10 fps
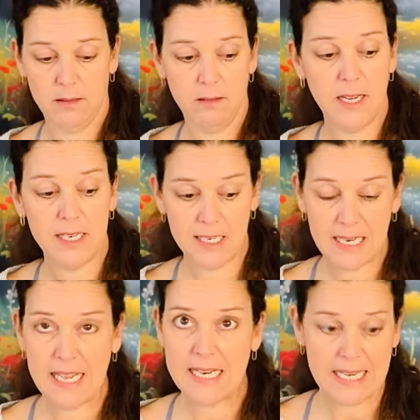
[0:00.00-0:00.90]
and an
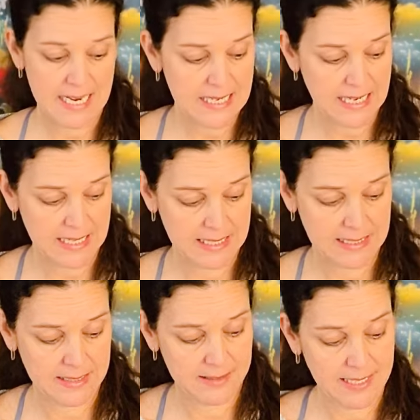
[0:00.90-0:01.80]
and an ending.
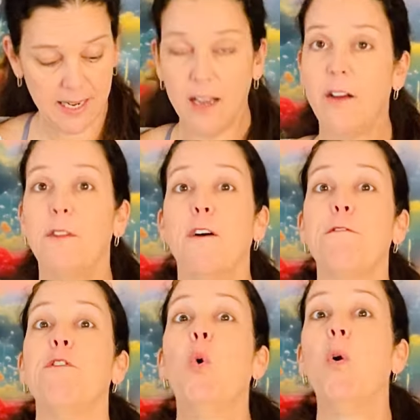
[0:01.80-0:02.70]
Yeah, the
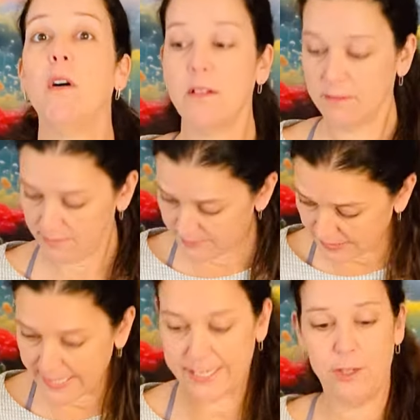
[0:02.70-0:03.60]
Fool.
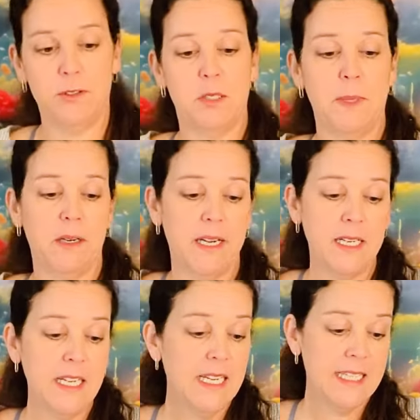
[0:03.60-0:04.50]
Thank you, Spirit
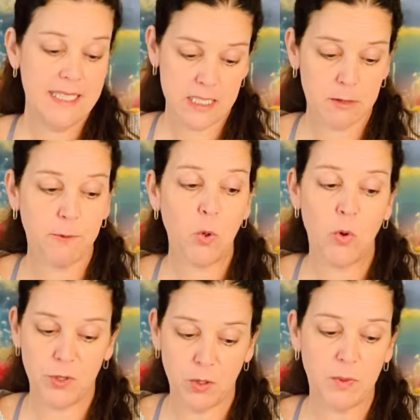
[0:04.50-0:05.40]
this
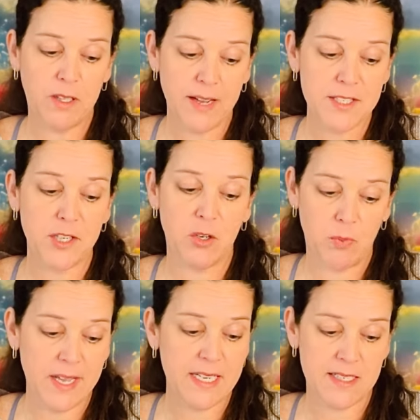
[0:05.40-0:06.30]
full, you're realizing you're
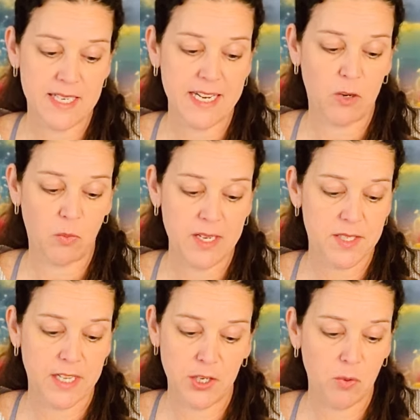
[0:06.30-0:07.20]
ready to take a
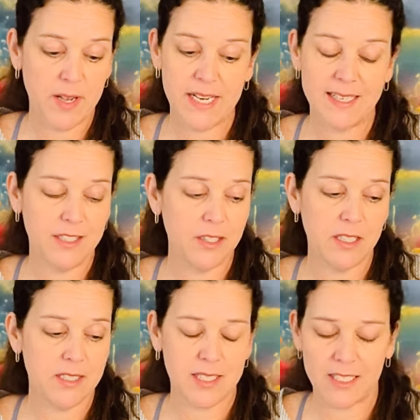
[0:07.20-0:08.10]
risk and you're ready.
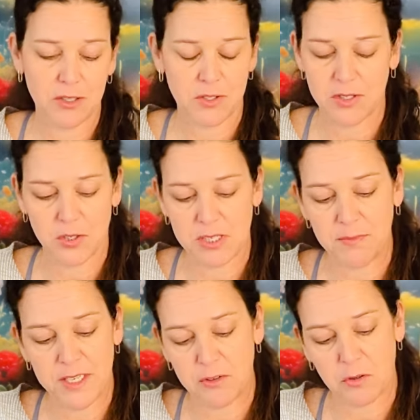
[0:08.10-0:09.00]
It's like there's
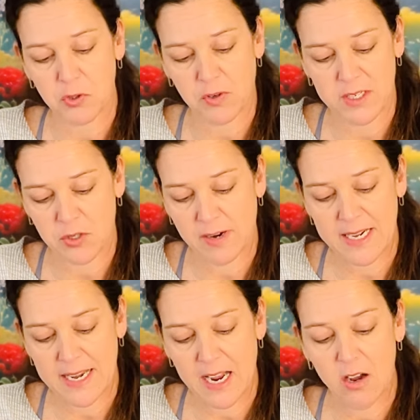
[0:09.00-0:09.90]
something you don't trust right
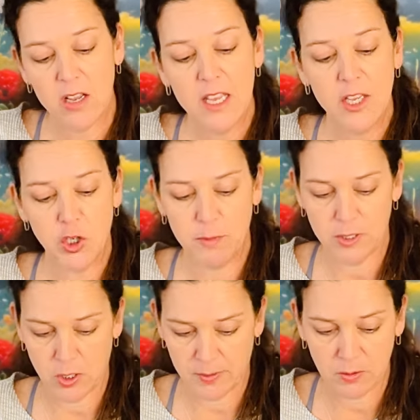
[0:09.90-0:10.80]
now. You've been
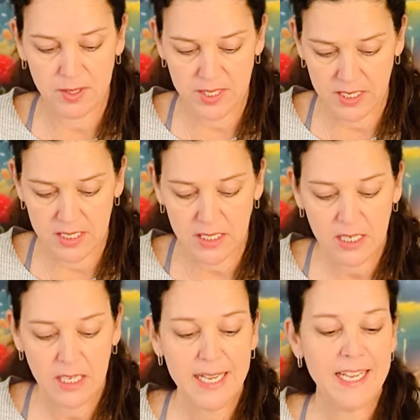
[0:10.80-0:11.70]
going within.
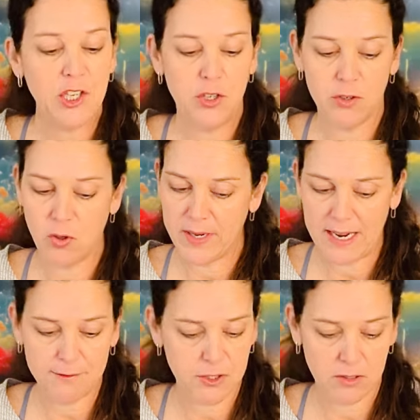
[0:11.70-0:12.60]
You're going
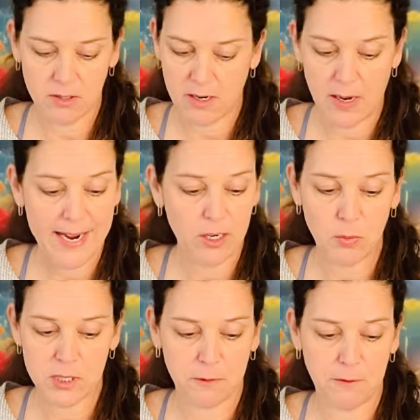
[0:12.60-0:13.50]
after a higher
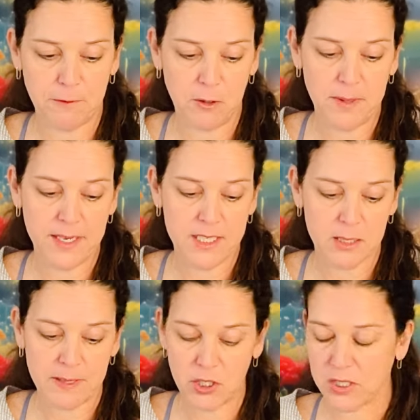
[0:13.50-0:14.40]
wish fulfillment,
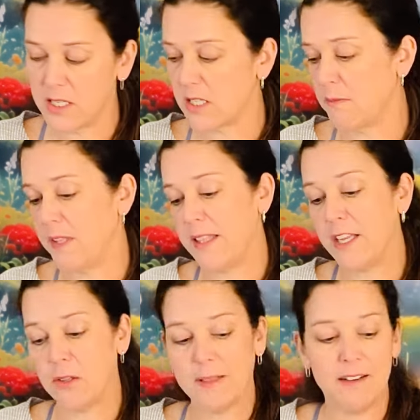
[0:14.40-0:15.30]
especially in something that
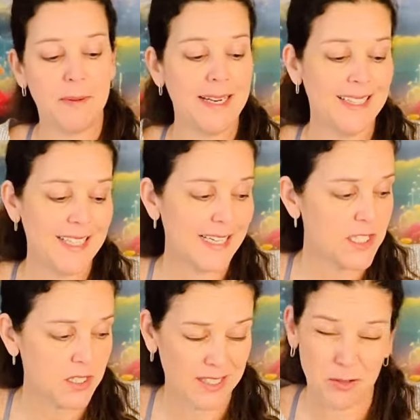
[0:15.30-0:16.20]
you love, but I think
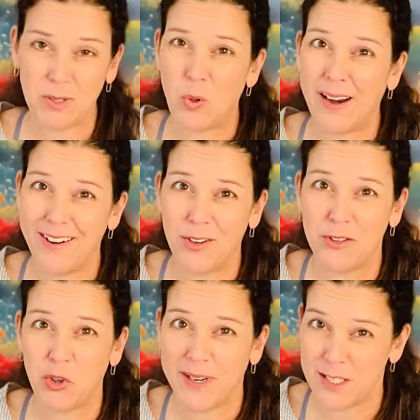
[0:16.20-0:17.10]
it's going to require you to
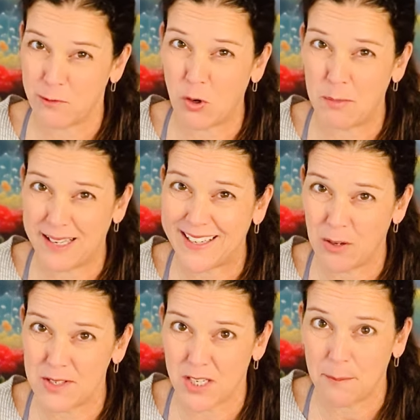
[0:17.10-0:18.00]
transform and let go
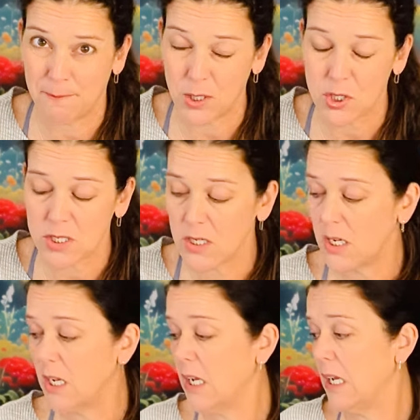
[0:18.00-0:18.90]
of something first.
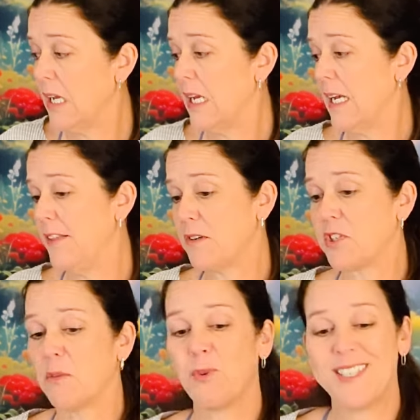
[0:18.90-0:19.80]
And there's
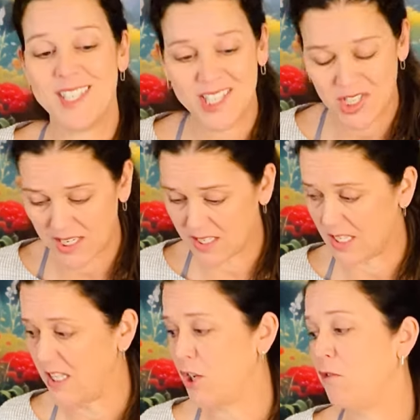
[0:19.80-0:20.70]
some resistance. I
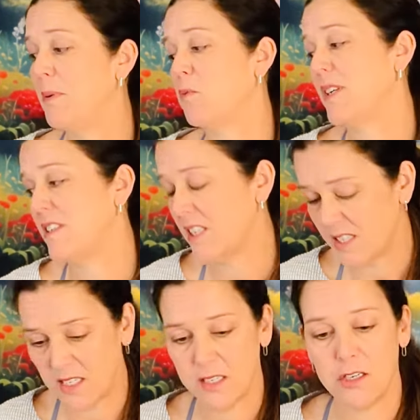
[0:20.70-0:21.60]
think you've been resistant to